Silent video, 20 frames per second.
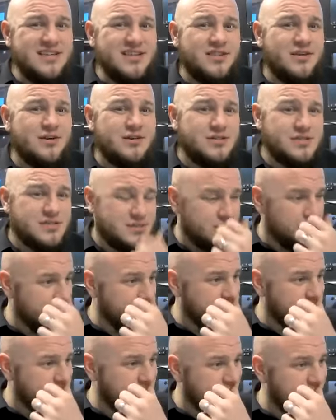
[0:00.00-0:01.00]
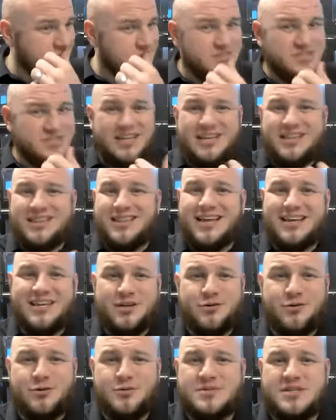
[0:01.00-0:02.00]
There's like
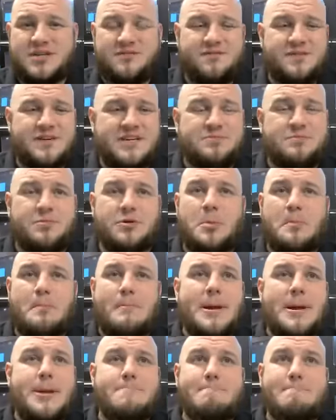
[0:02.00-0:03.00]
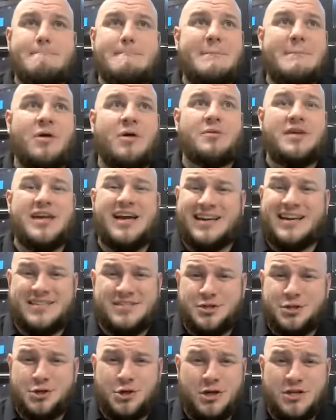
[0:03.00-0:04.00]
lighting groups on Facebook, but I'll be
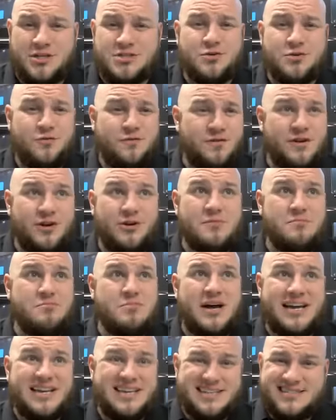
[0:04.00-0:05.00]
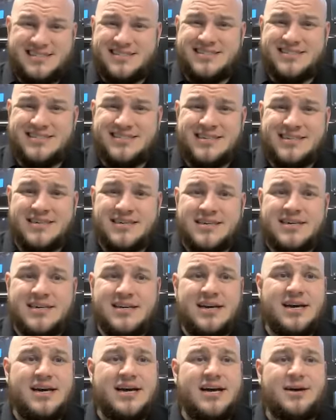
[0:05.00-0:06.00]
honest, they're also very biased.
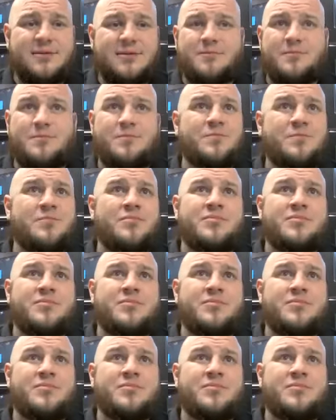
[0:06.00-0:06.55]
And